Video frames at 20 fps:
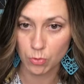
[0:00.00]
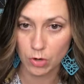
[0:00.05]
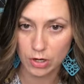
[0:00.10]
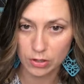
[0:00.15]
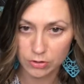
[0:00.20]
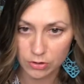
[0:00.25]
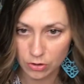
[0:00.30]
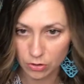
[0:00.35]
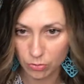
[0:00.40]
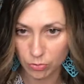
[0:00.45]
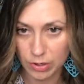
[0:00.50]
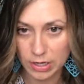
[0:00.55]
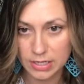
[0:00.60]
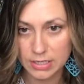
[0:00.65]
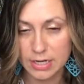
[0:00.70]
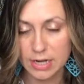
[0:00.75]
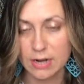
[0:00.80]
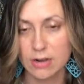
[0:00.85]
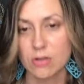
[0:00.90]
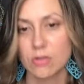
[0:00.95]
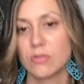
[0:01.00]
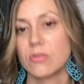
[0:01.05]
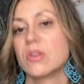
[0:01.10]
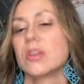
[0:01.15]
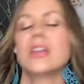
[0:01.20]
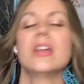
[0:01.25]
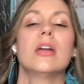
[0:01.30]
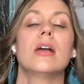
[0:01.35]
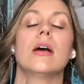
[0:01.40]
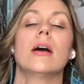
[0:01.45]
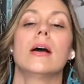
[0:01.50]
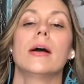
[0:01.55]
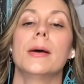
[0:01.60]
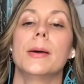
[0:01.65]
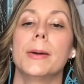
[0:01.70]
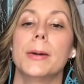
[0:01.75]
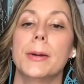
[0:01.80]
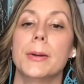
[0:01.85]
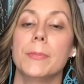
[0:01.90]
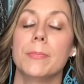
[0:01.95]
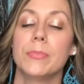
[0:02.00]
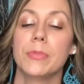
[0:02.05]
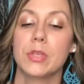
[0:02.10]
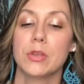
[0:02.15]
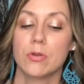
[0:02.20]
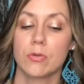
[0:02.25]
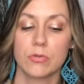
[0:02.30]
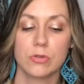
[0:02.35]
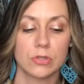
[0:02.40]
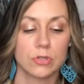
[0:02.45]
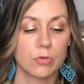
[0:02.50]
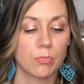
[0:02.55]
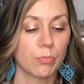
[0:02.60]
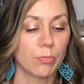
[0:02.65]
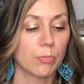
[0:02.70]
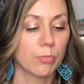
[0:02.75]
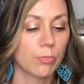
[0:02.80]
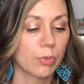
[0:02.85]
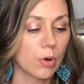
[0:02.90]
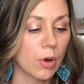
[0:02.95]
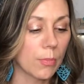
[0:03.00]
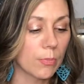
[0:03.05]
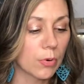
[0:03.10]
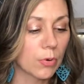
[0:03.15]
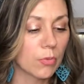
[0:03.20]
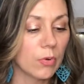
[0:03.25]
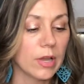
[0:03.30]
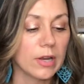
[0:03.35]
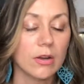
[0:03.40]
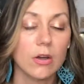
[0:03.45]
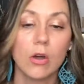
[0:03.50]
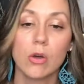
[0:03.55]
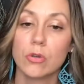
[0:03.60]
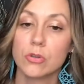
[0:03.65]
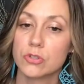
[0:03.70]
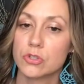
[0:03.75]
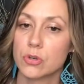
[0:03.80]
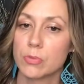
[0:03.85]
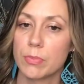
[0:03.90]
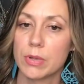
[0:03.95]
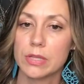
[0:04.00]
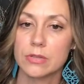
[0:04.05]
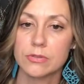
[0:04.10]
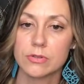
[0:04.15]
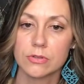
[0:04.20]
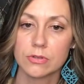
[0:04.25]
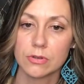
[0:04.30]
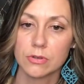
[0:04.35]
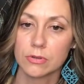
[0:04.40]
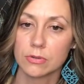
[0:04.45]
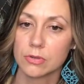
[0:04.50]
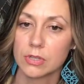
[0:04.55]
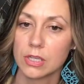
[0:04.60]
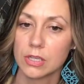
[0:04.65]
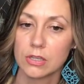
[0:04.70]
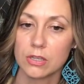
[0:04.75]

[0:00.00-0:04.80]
work your way down. There's a proper way to hold your pencil,